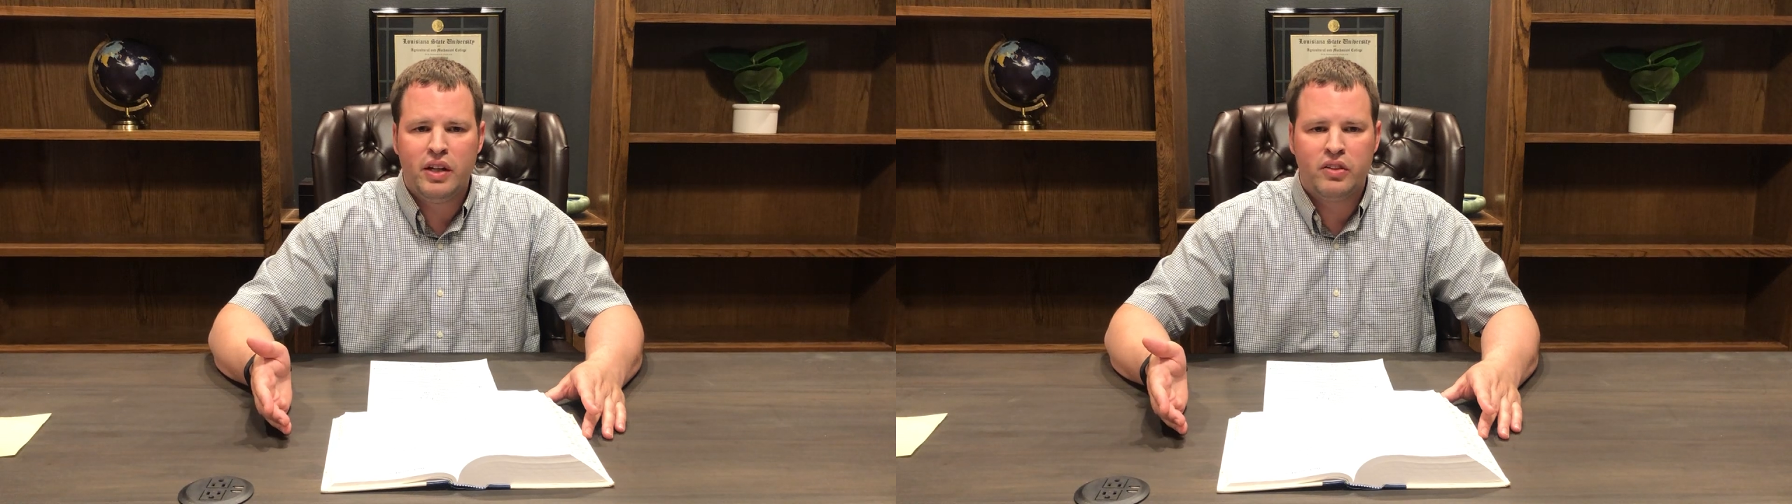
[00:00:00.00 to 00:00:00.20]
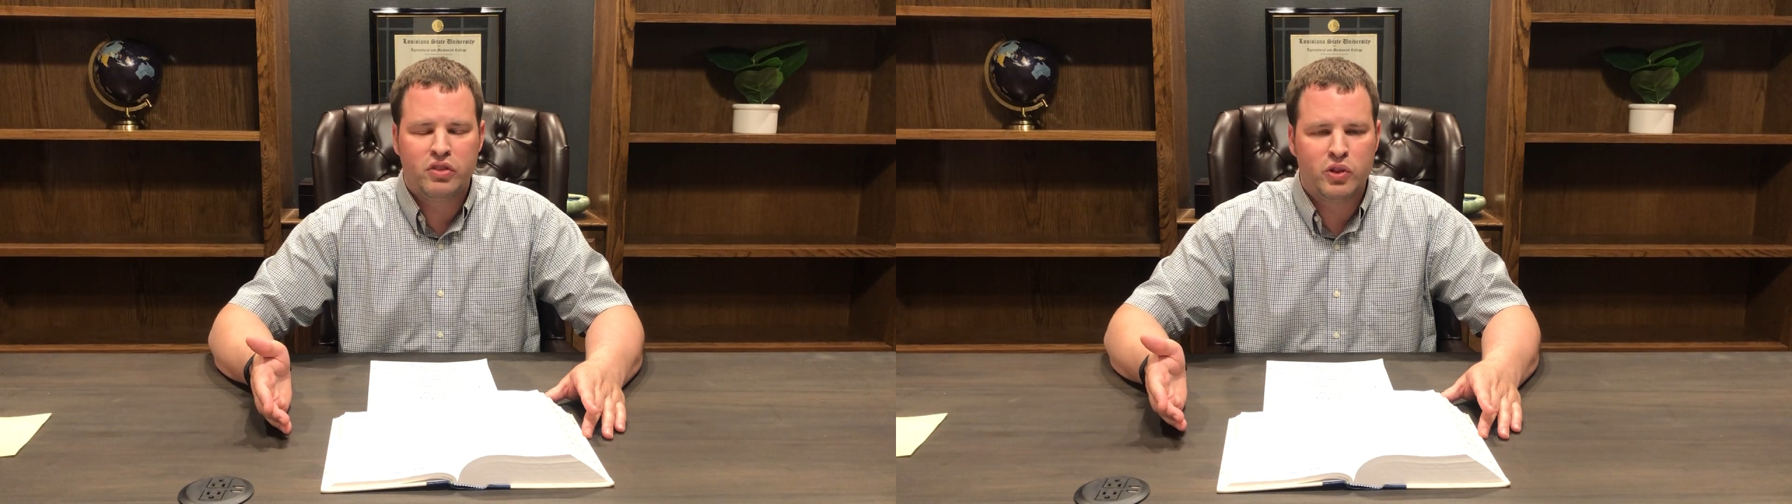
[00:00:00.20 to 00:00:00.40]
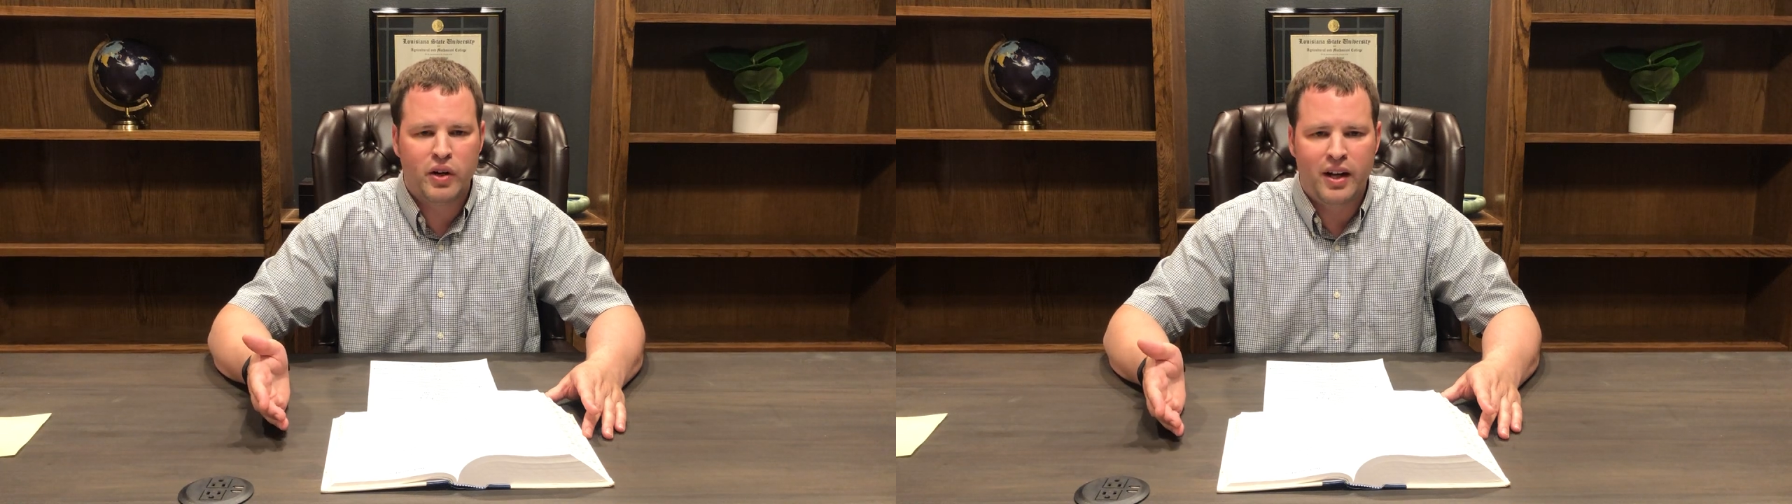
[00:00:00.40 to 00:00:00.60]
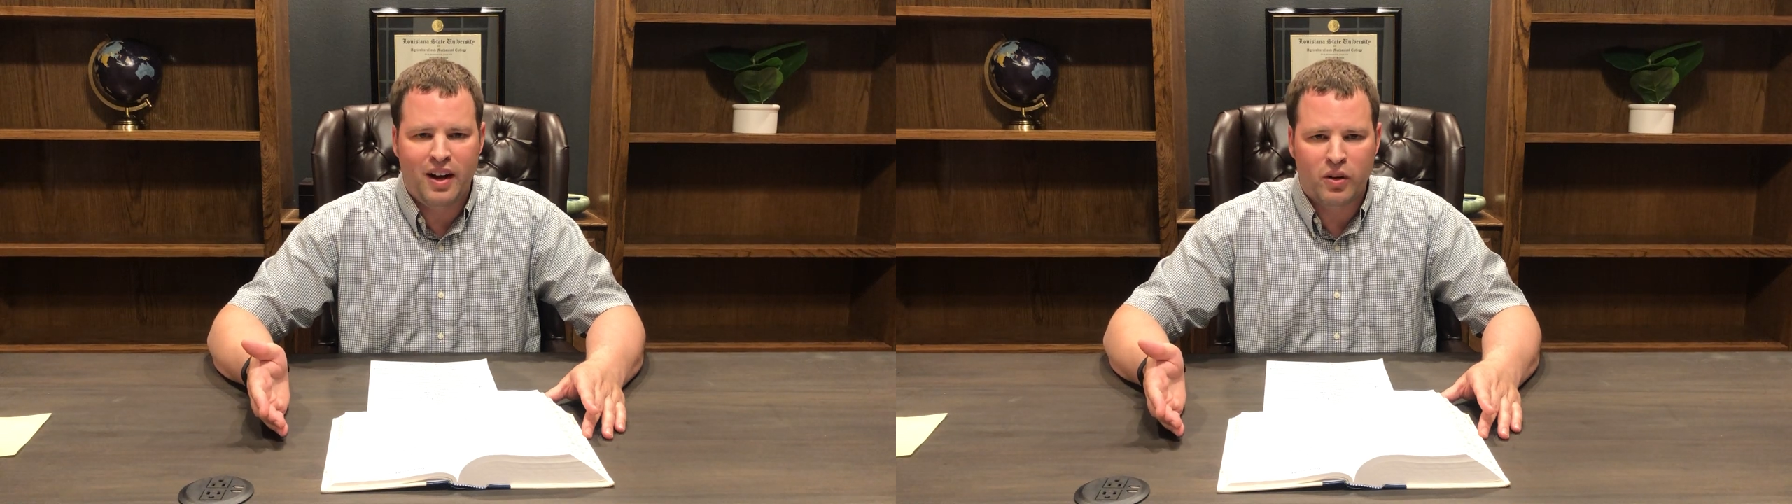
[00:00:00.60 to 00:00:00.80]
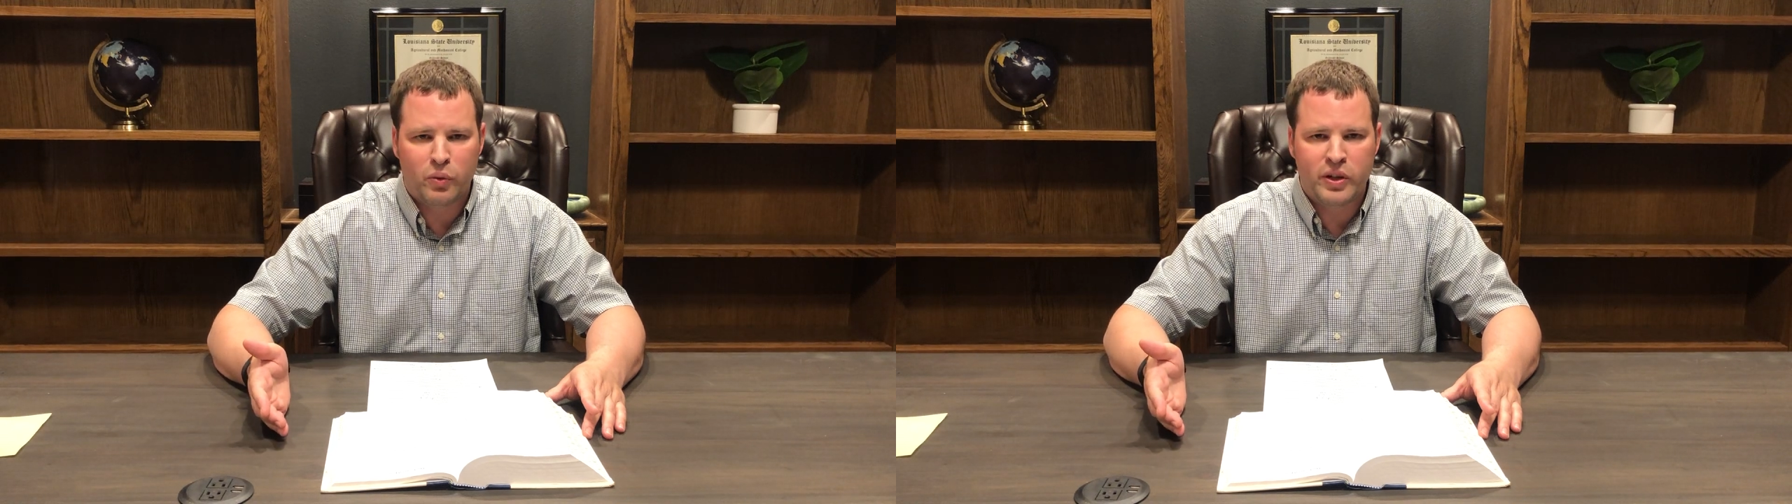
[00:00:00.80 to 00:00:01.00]
It's a great
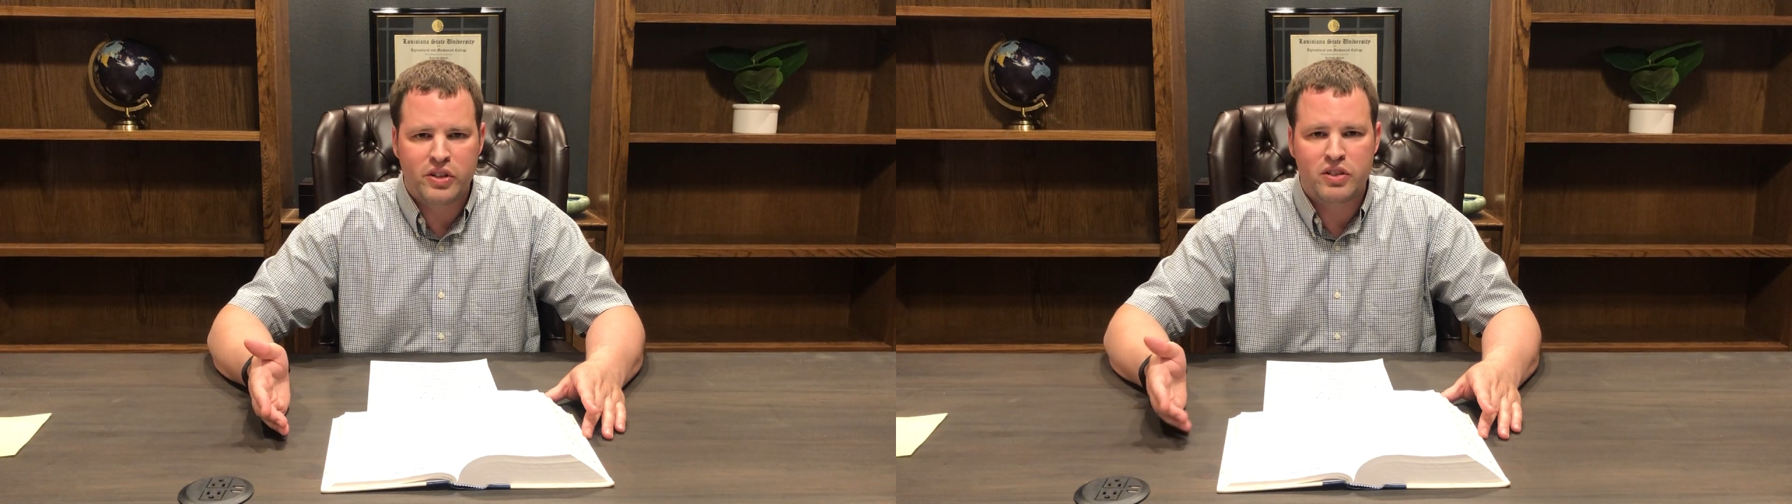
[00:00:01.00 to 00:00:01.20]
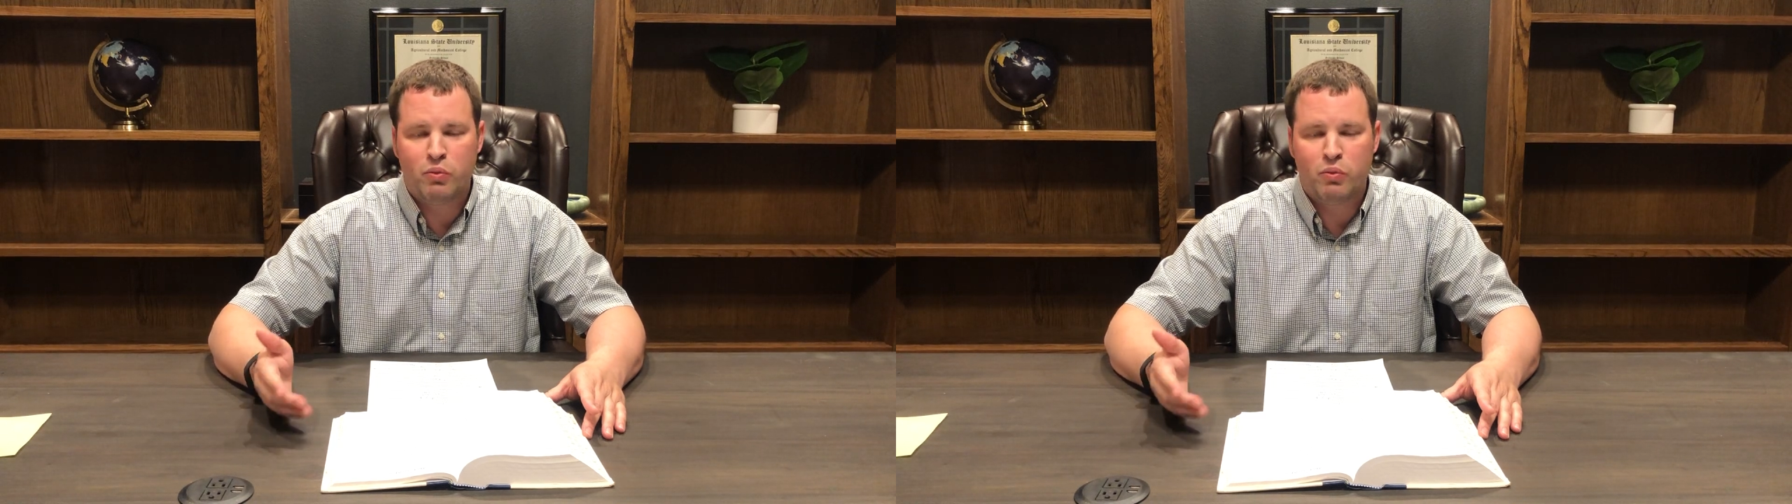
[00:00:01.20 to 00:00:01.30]
outreach,